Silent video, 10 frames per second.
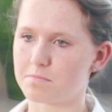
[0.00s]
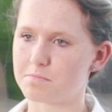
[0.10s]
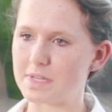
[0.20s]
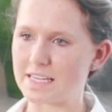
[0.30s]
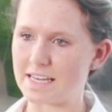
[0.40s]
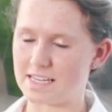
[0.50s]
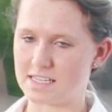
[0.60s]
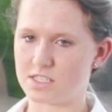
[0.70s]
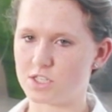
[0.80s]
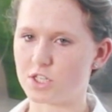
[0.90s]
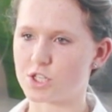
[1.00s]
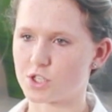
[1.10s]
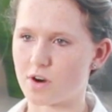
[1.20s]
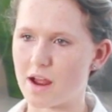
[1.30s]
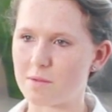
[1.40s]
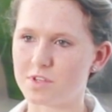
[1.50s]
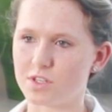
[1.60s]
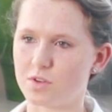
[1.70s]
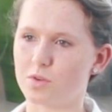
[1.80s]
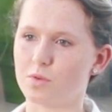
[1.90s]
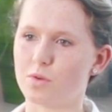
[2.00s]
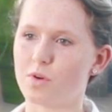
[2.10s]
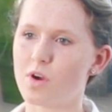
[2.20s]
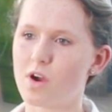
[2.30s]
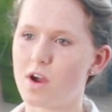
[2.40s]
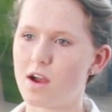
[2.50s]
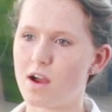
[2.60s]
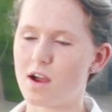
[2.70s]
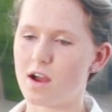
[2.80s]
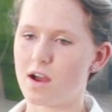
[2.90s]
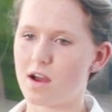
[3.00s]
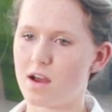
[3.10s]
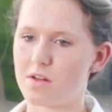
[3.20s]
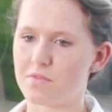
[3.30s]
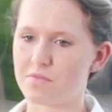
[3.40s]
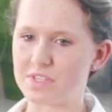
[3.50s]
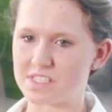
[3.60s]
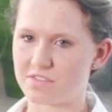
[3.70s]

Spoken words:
begin to describe to you this